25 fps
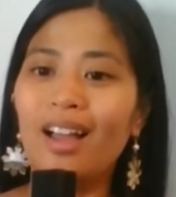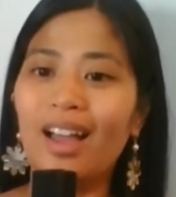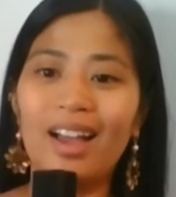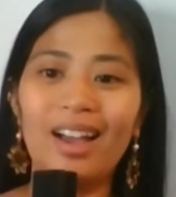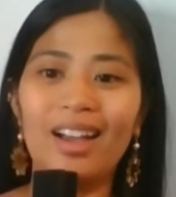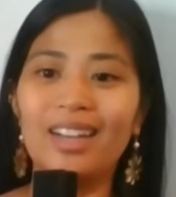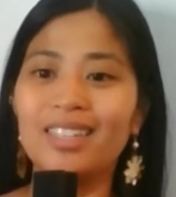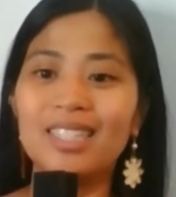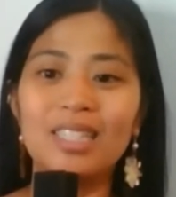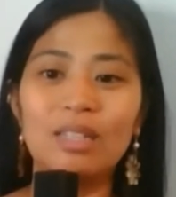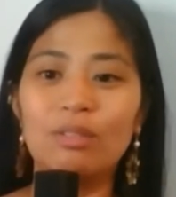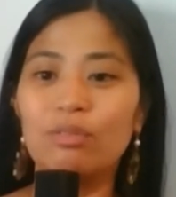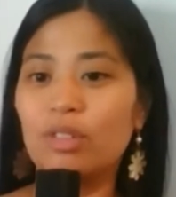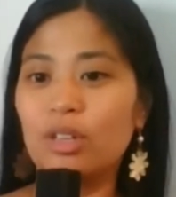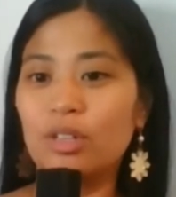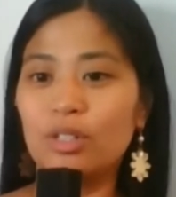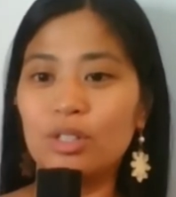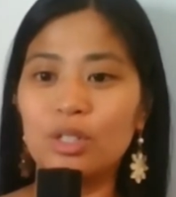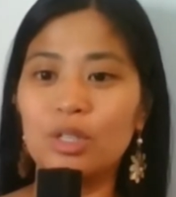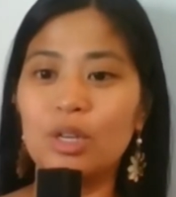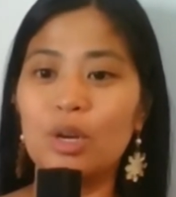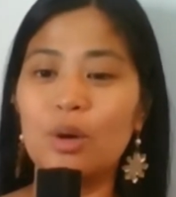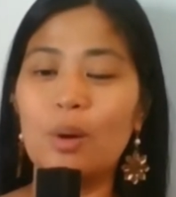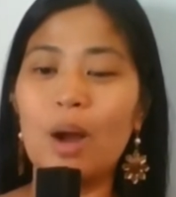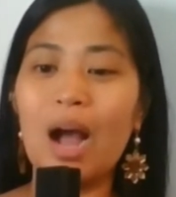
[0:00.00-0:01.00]
as if
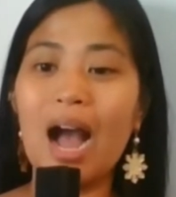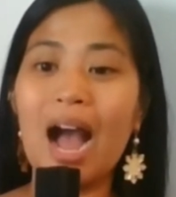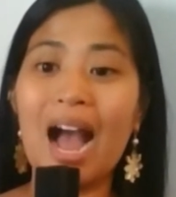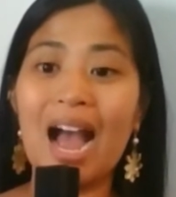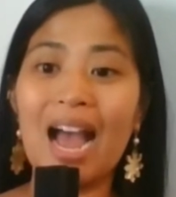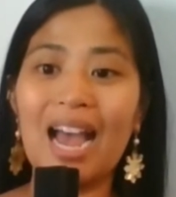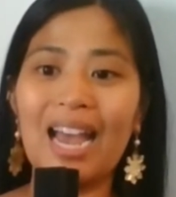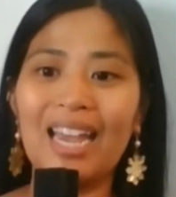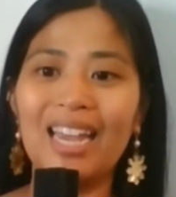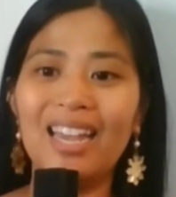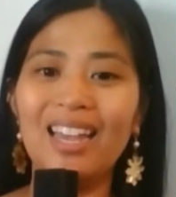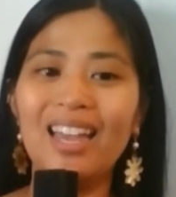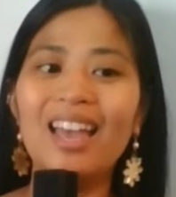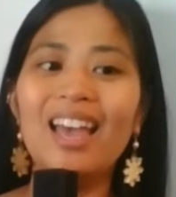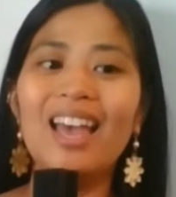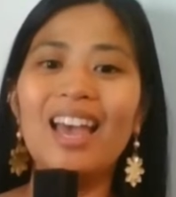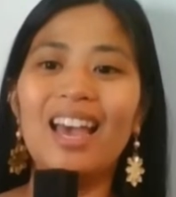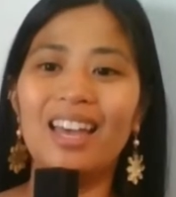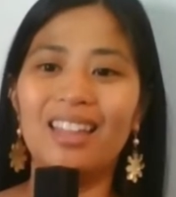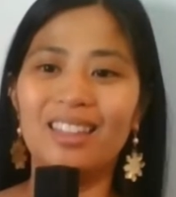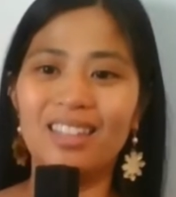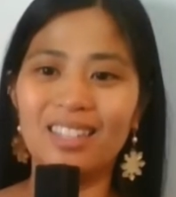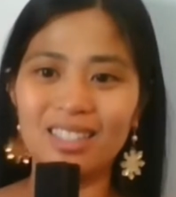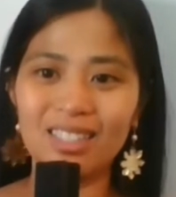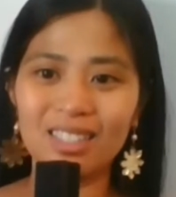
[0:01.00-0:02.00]
there's no I,
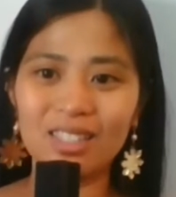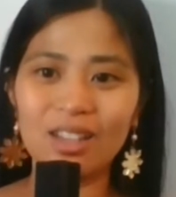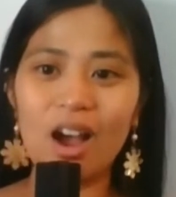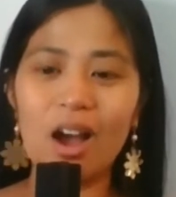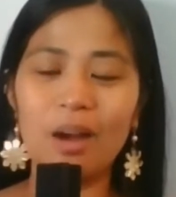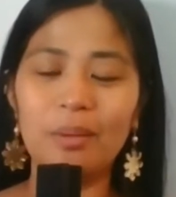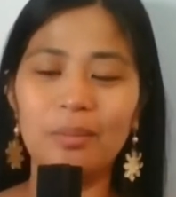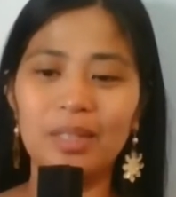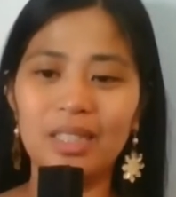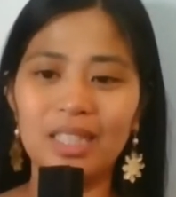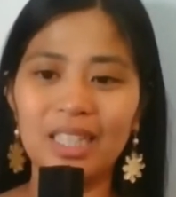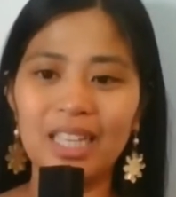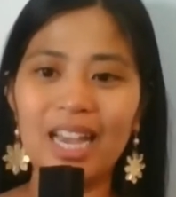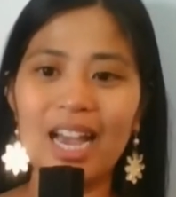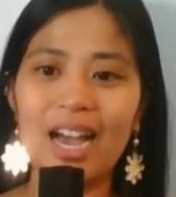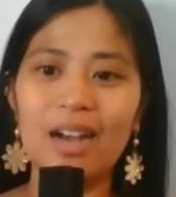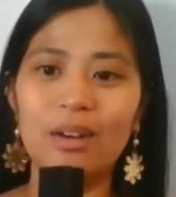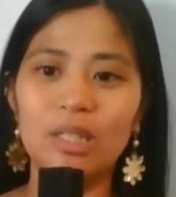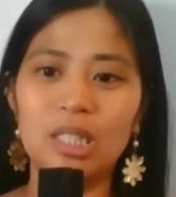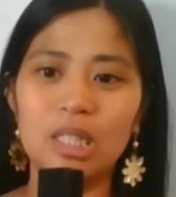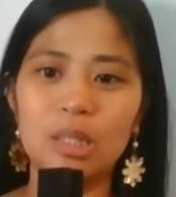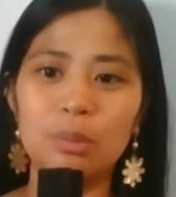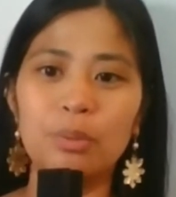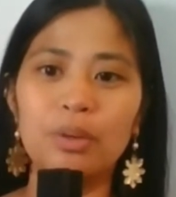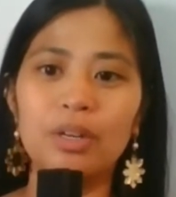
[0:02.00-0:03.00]
and that's commonly how
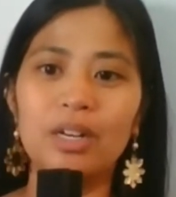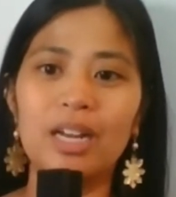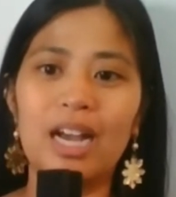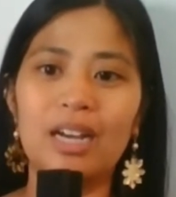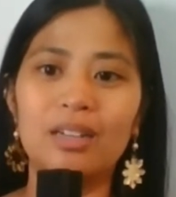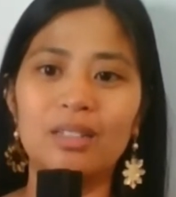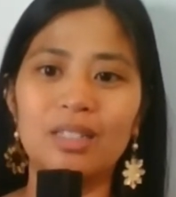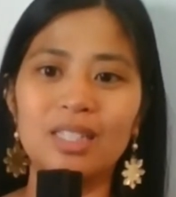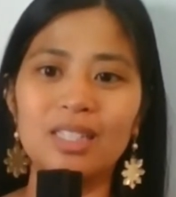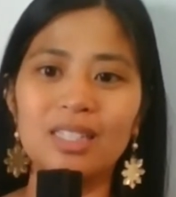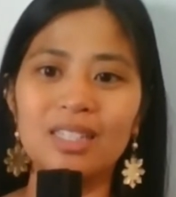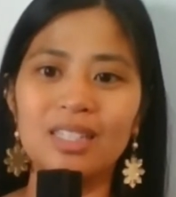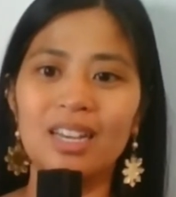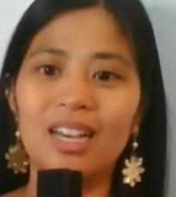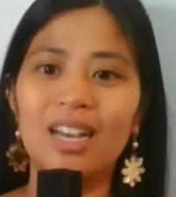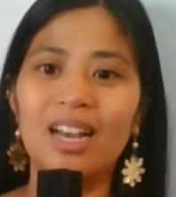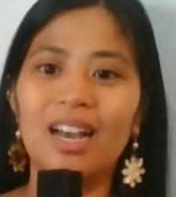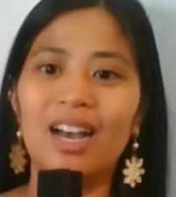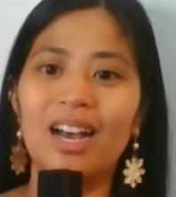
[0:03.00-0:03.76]
it's pronounced.